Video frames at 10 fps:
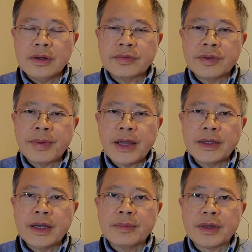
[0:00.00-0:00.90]

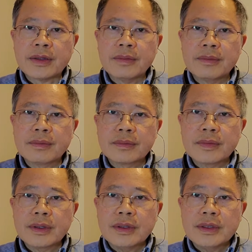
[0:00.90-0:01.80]
pandemic.
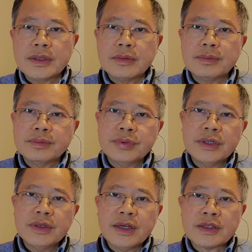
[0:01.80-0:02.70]
So put
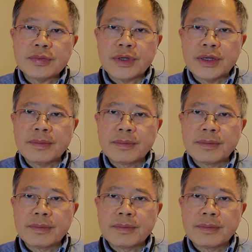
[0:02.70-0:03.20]
it this way: